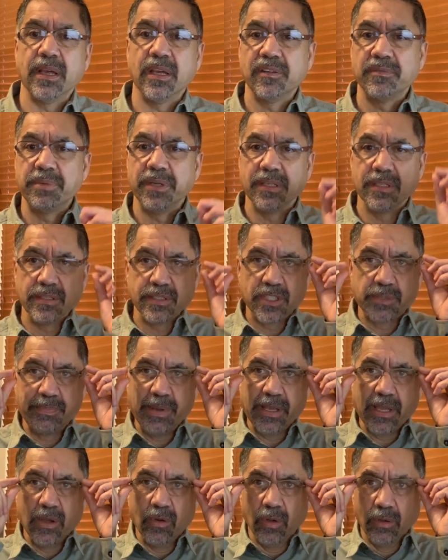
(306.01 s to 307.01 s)
I've been
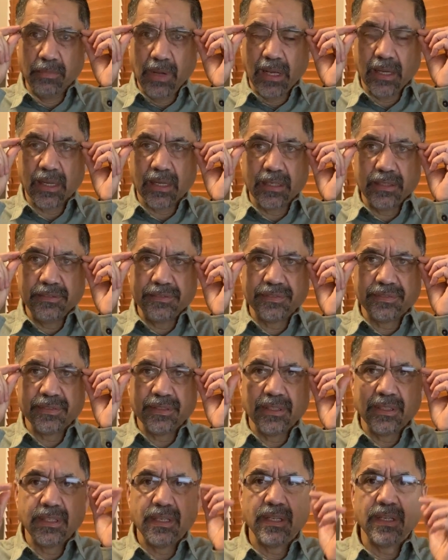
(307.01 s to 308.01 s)
speaking all my life,
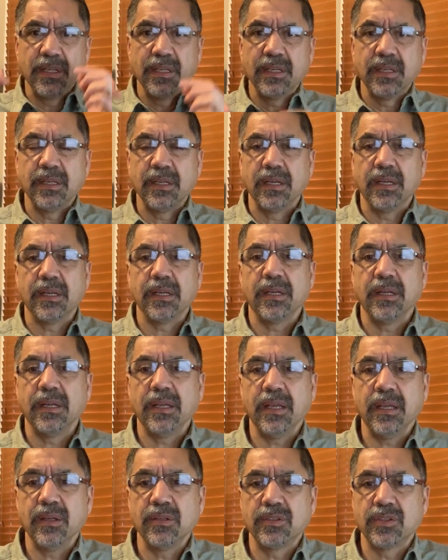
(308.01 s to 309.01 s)

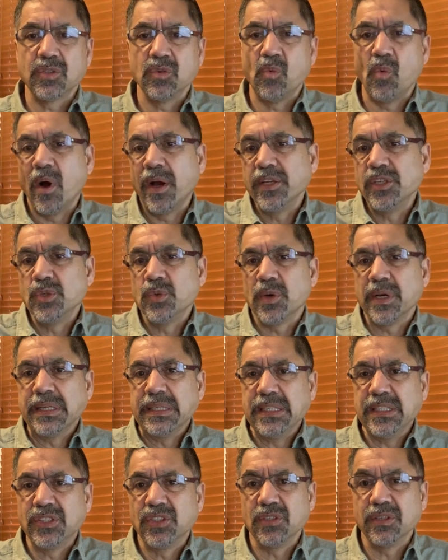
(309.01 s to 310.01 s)
so why do I
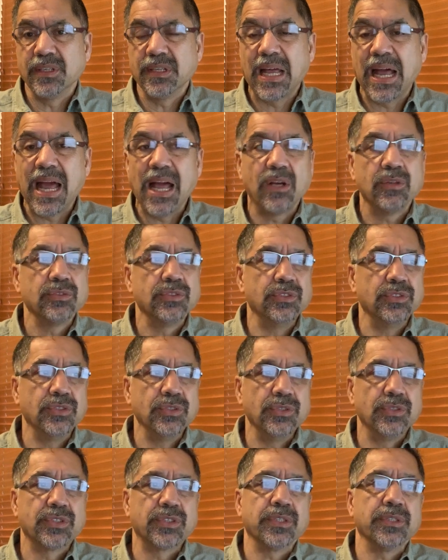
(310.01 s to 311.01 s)
need to learn how to
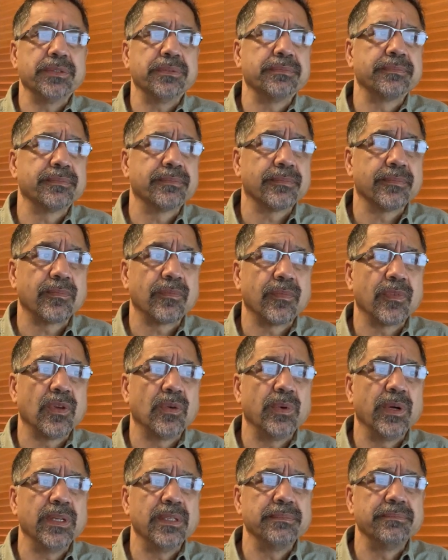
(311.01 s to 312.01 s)
do so?
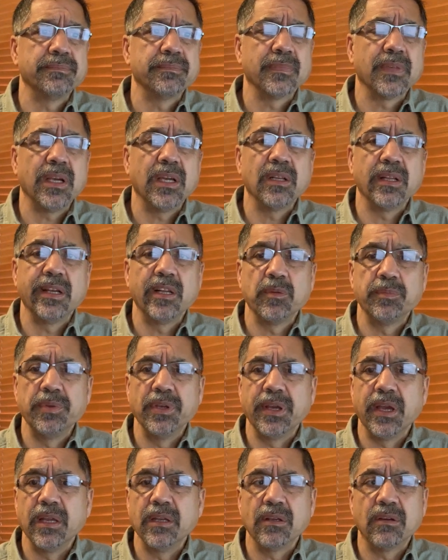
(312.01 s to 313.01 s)
Well, it'll help you
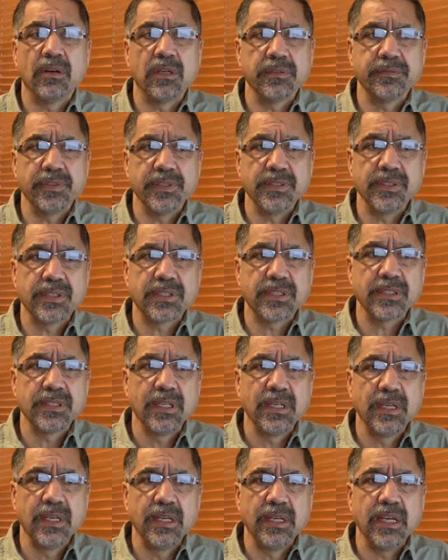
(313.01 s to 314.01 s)
gain confidence
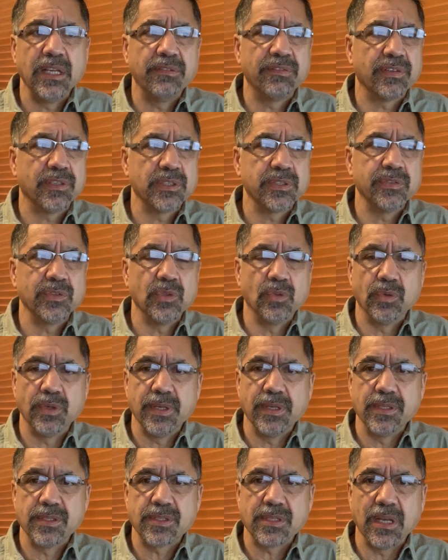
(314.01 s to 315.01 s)
in front of an
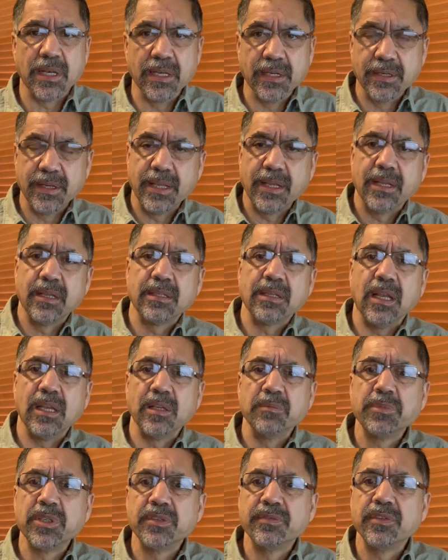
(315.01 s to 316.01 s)
audience, learning a
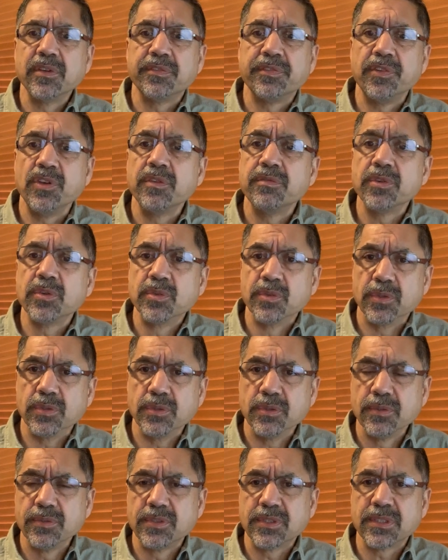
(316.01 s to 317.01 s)
little bit of a few of the
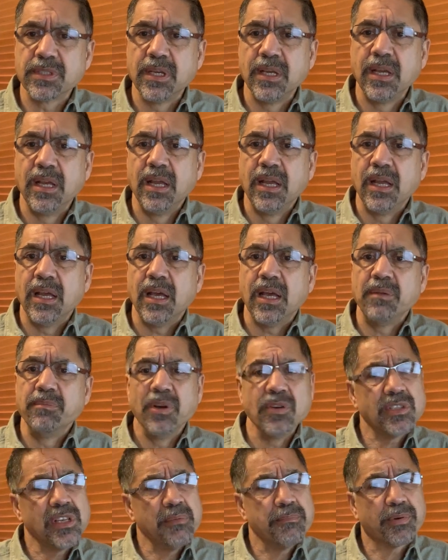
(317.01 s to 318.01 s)
rules, and
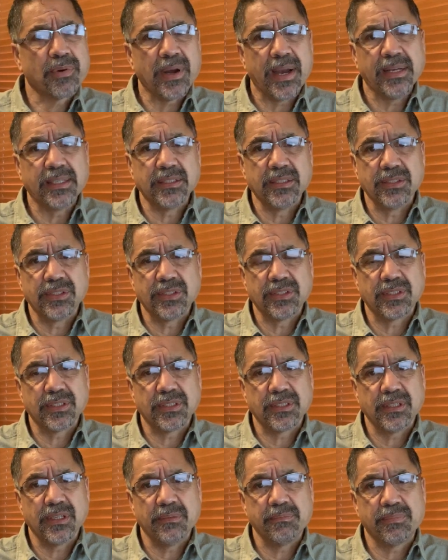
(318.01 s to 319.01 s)
mostly
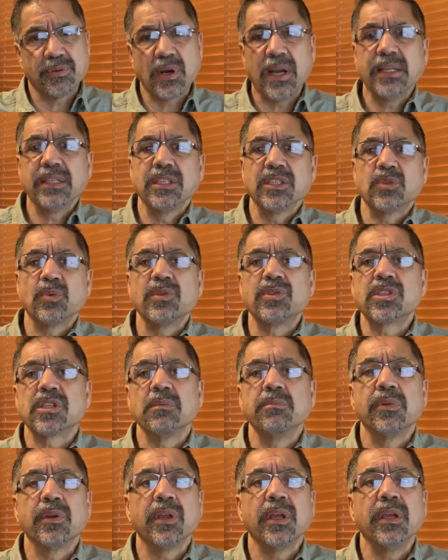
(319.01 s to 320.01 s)
practice. Practice with
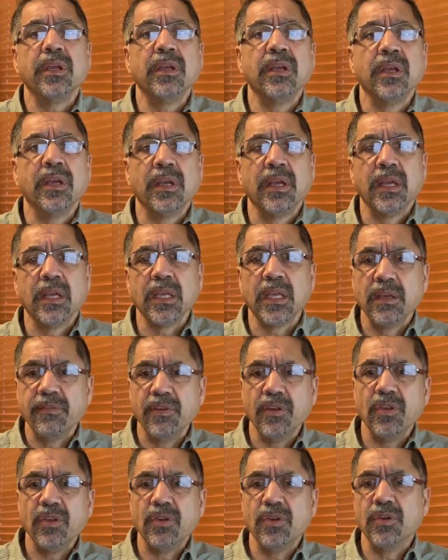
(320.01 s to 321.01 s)
somebody
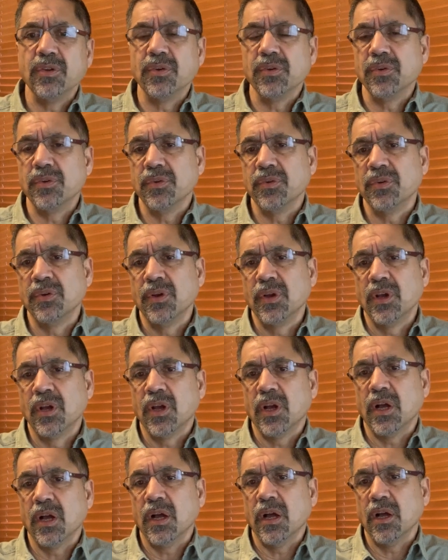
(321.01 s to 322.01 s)
giving you,
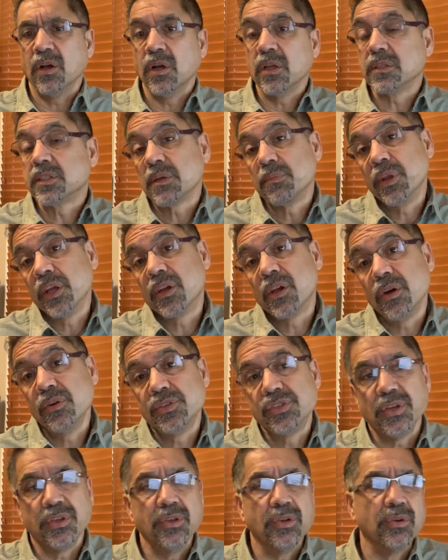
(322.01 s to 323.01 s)
somebody
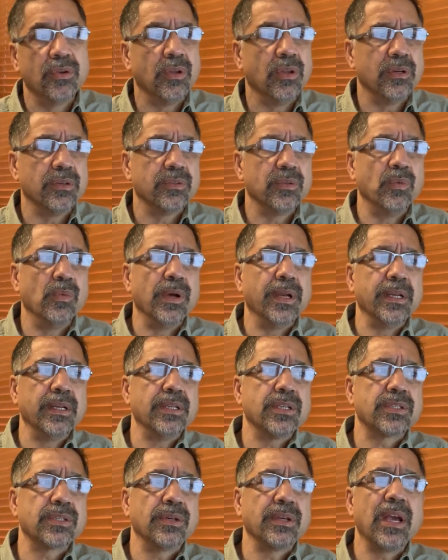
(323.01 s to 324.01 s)
coaching you along the way.
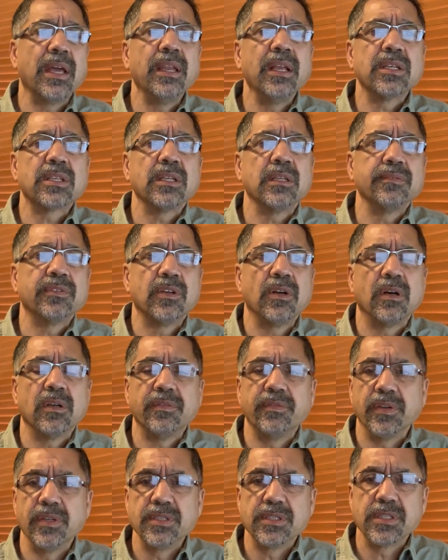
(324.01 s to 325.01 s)
So gaining
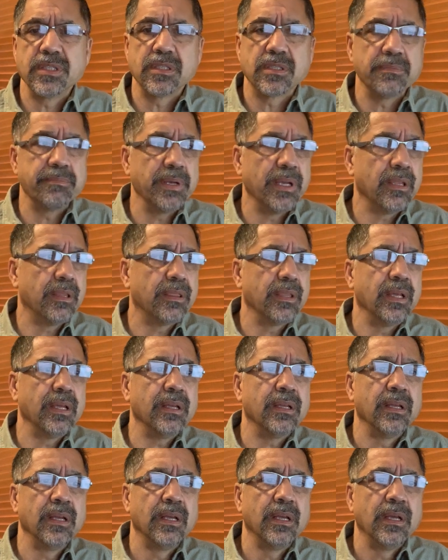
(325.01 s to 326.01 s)
self-confidence is a big
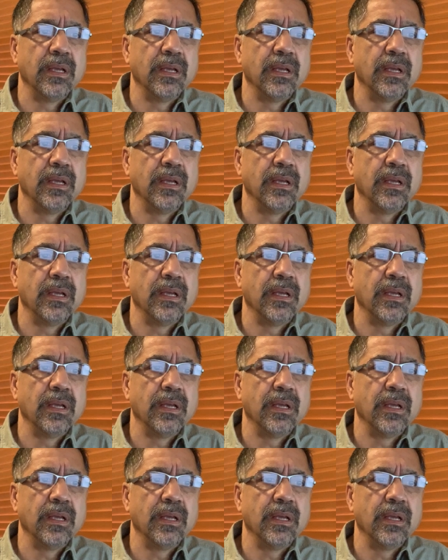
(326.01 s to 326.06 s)
thing.